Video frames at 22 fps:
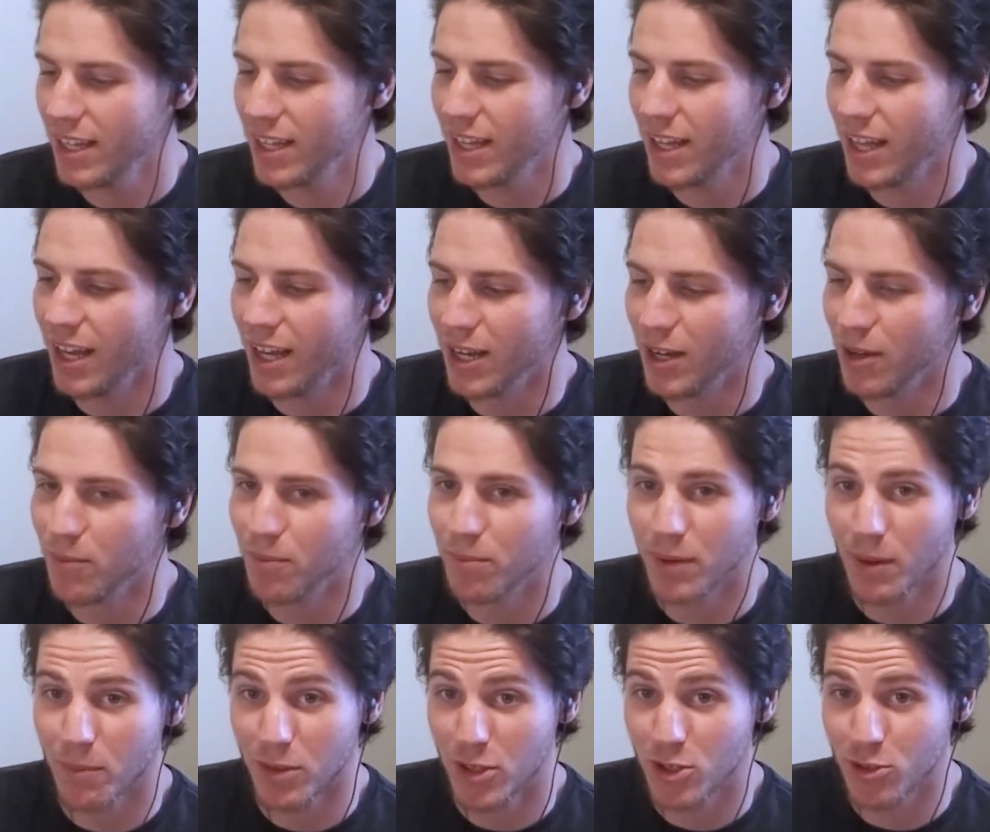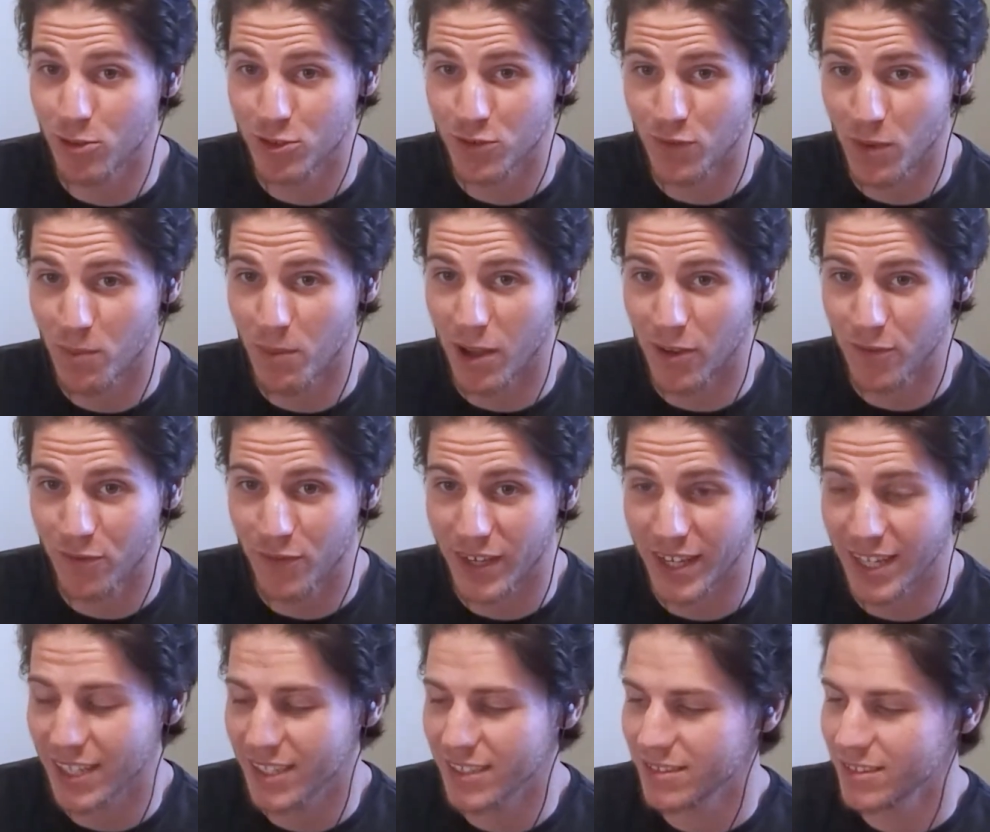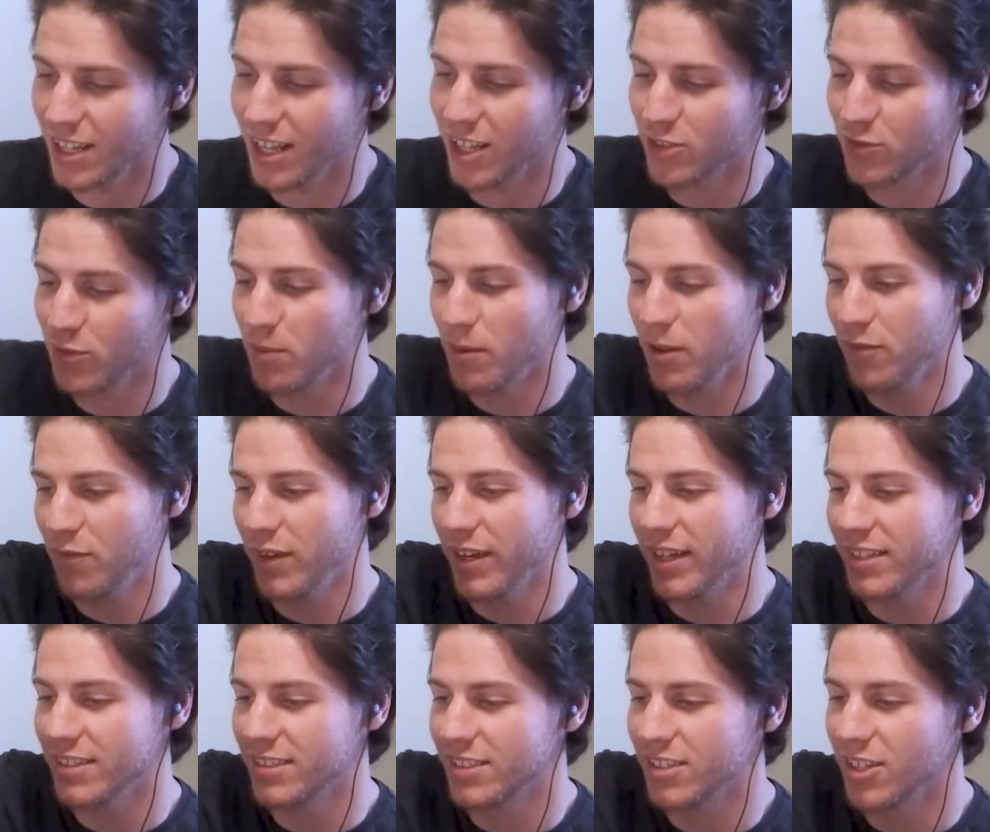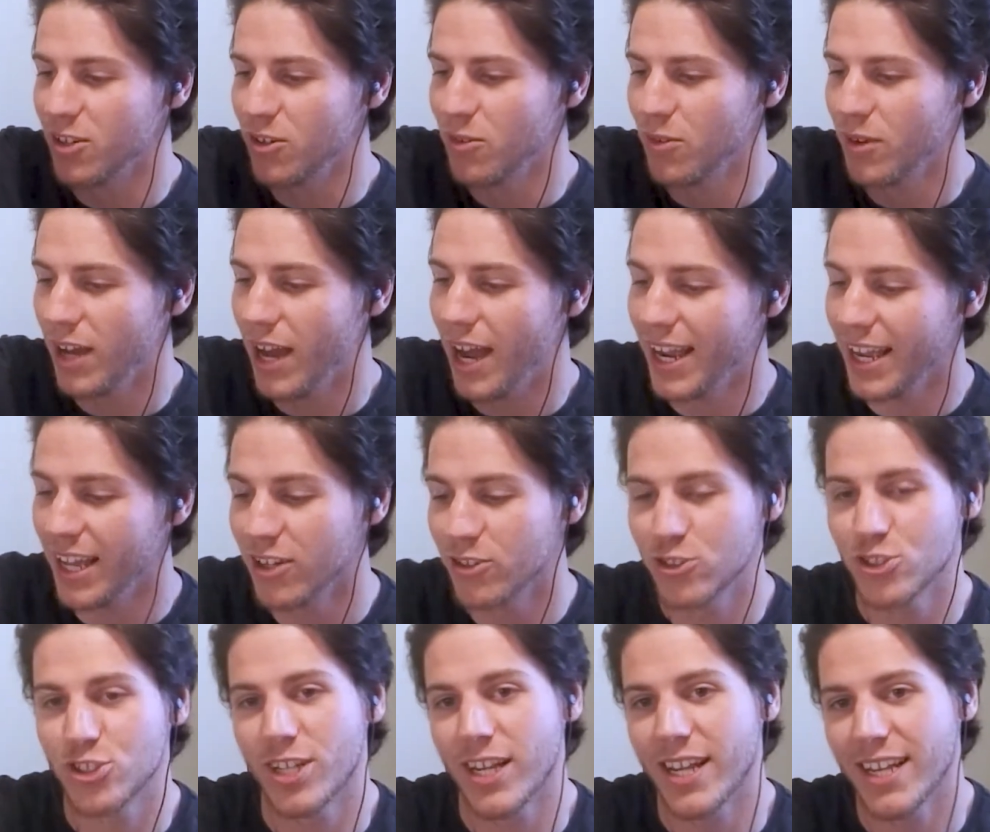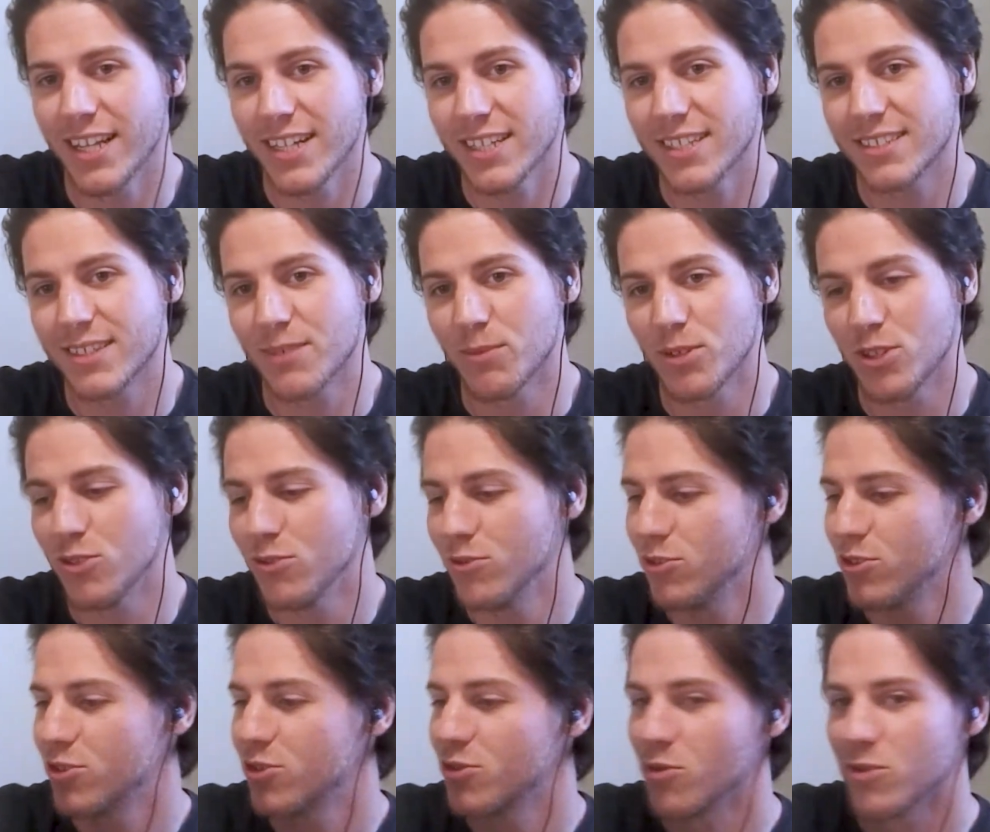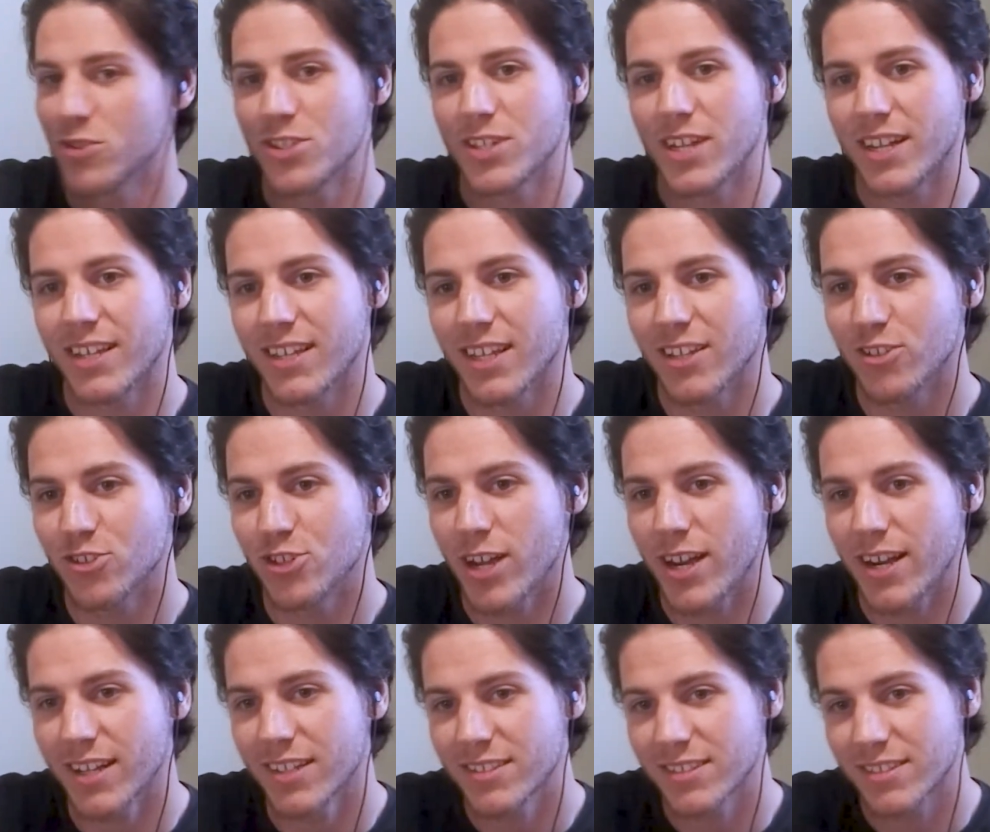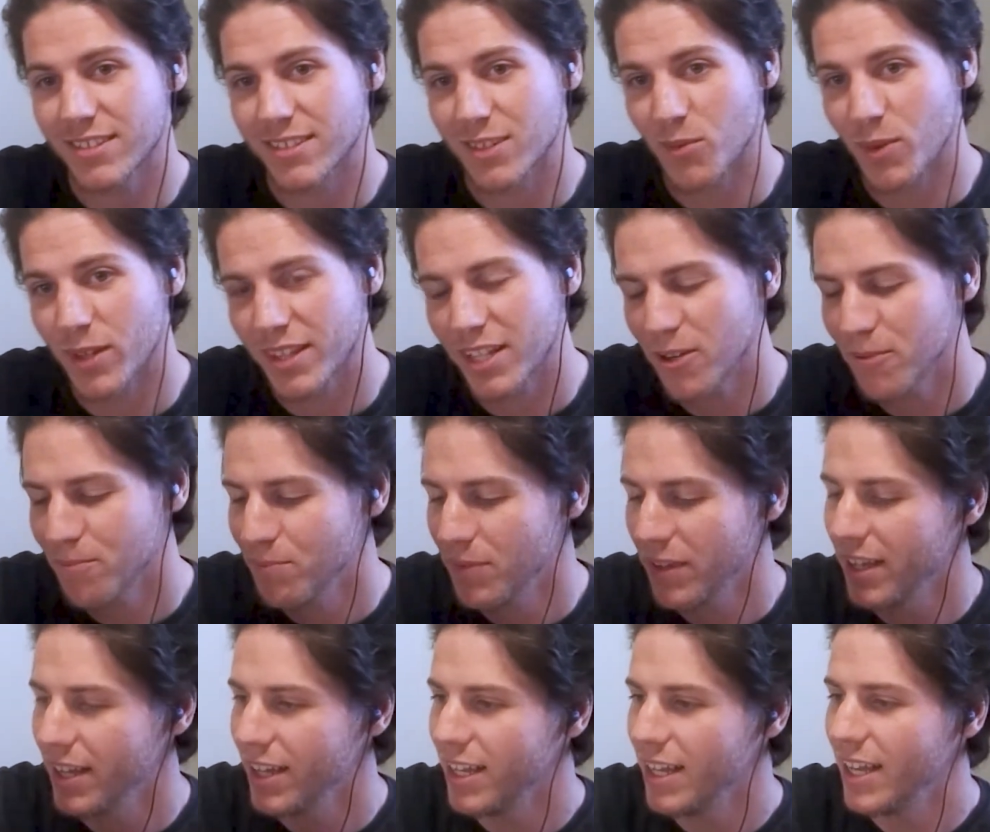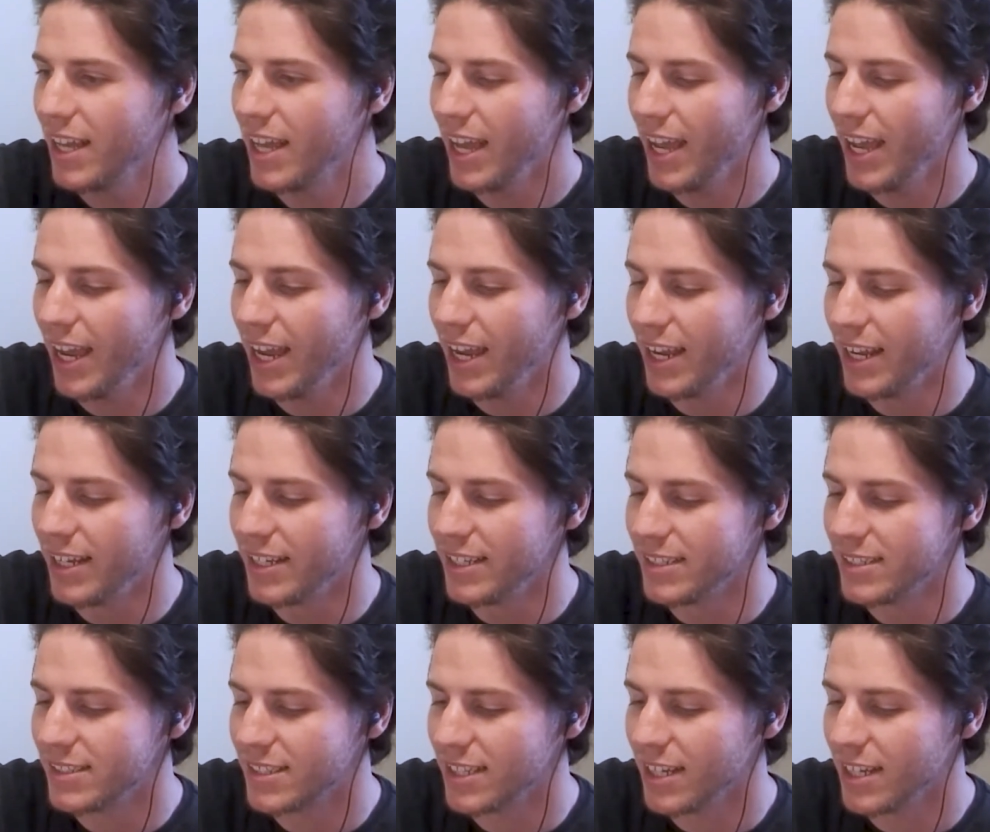Yeah. But I'm a huge football fan, college football fan. So I understand because I'm a huge Georgia Tech Yellow Jackets because I went there. And